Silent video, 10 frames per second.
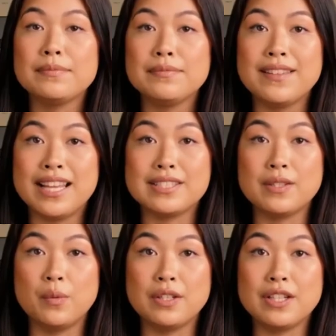Thanks
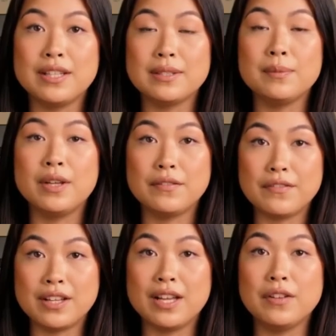for watching this brief
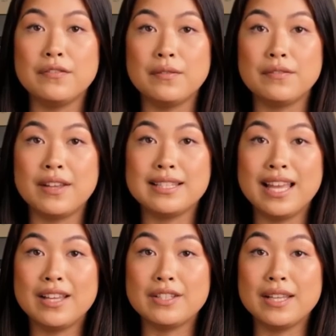video from
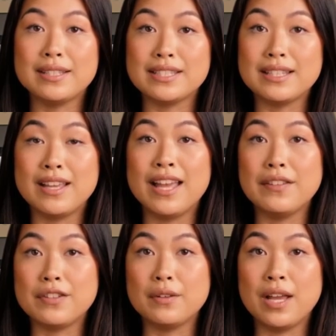Fintelligence.
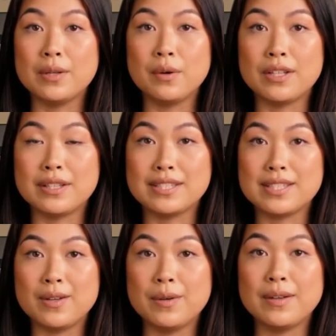If you like what you
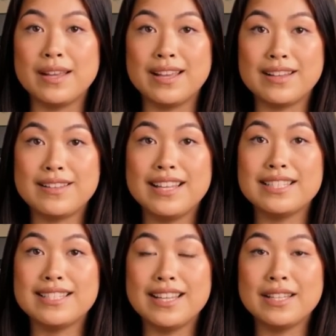saw,
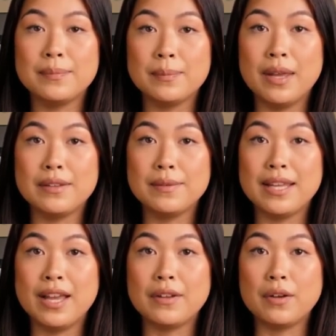please click on the button
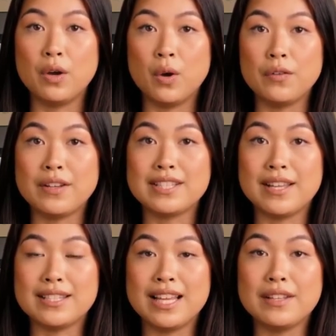below or visit us at